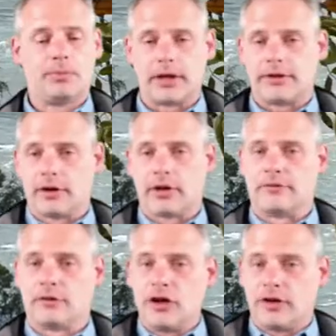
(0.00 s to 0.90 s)
But at their
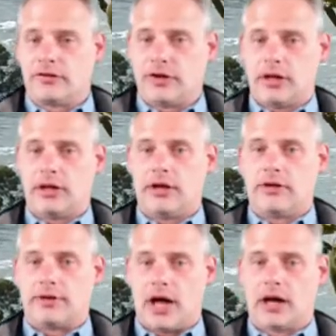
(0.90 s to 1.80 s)
level, you can see it in
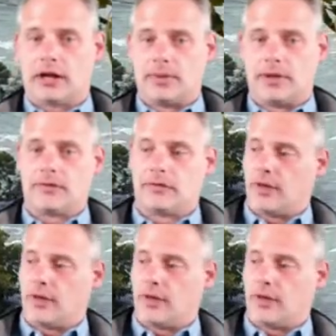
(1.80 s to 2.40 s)
their documents.